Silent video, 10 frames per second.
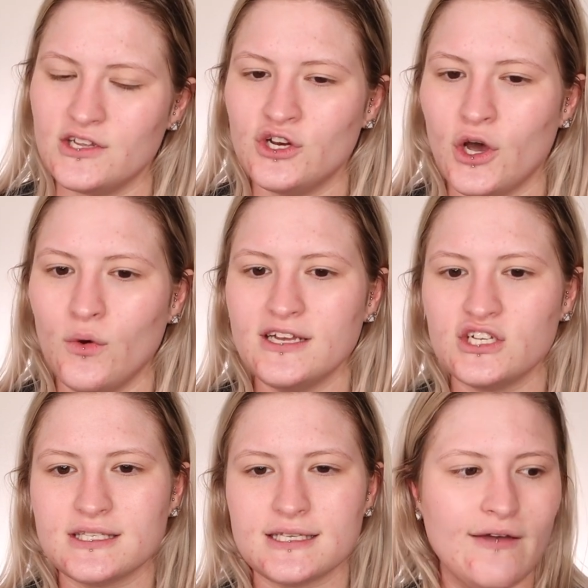You know, I
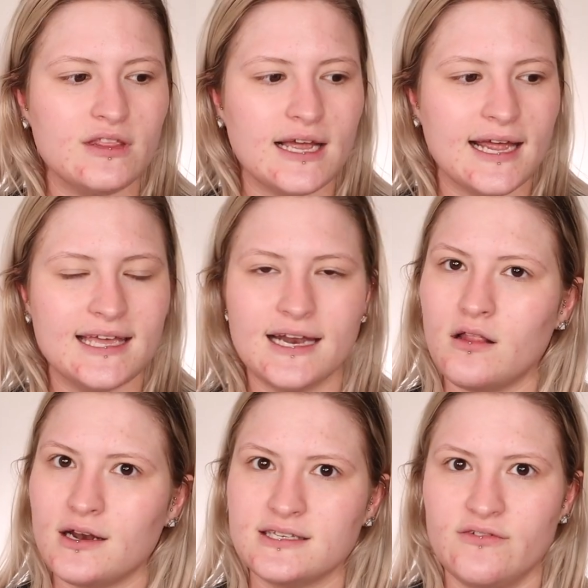feel like I could get a
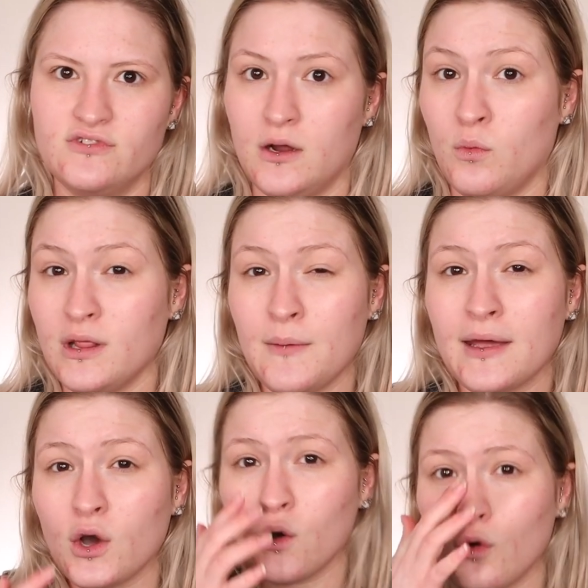lot of stuff done while I'm
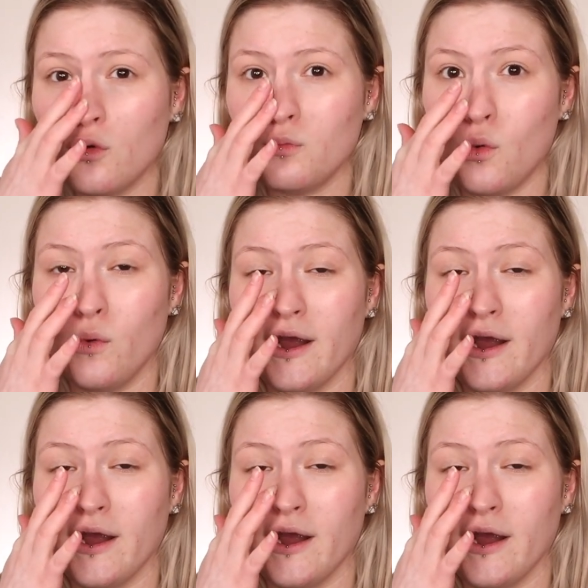at home,